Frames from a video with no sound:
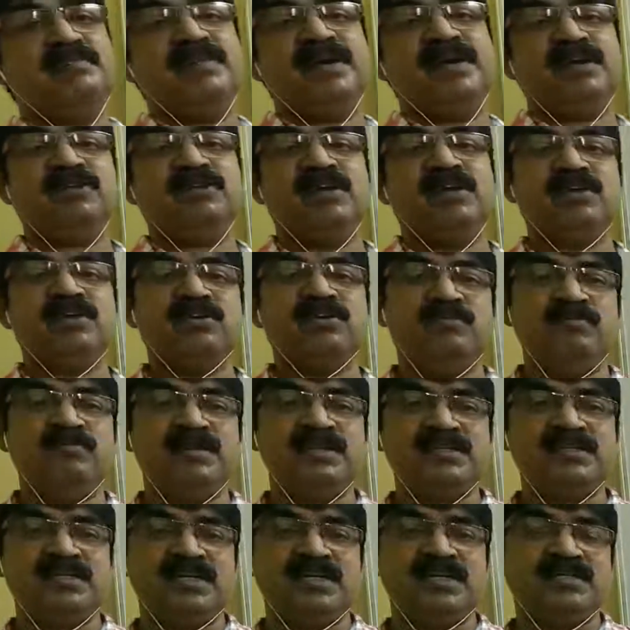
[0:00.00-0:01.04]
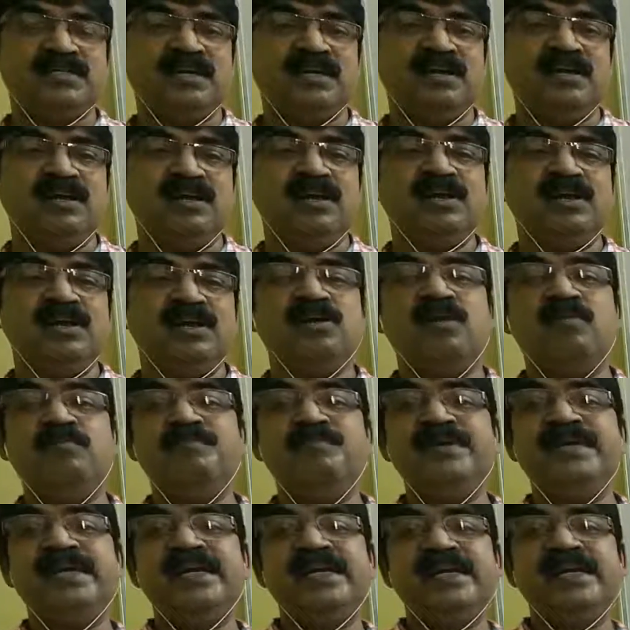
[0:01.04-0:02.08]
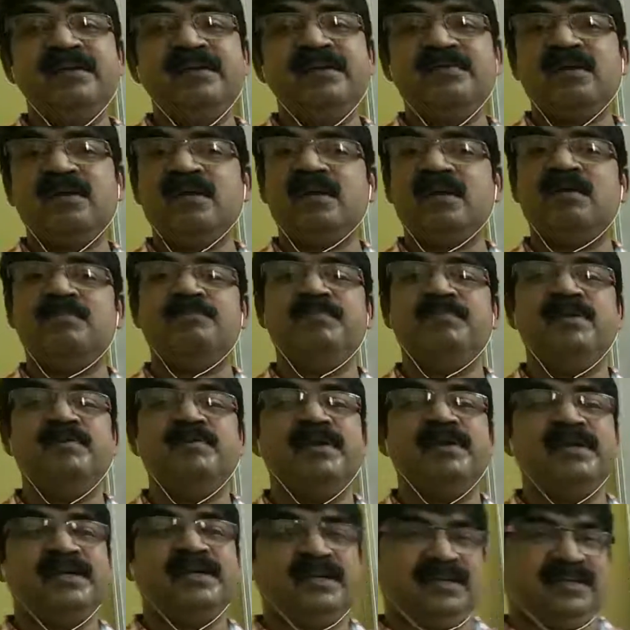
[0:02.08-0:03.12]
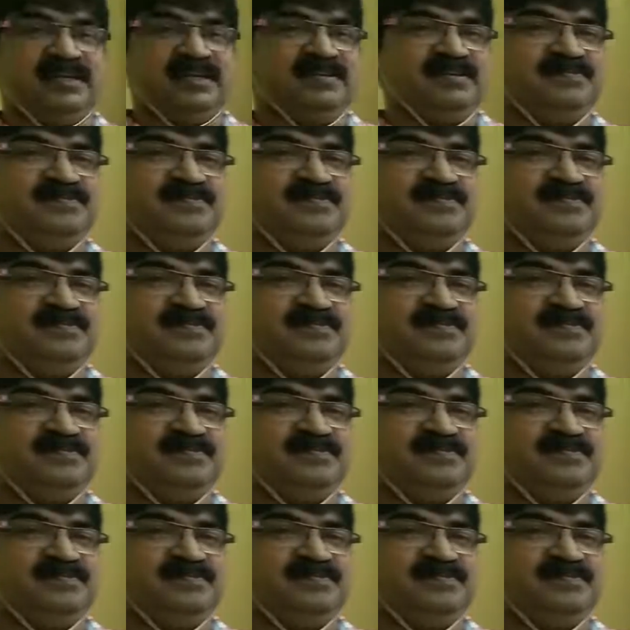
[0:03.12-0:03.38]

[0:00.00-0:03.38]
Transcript: macroeconomics is competitive or complementary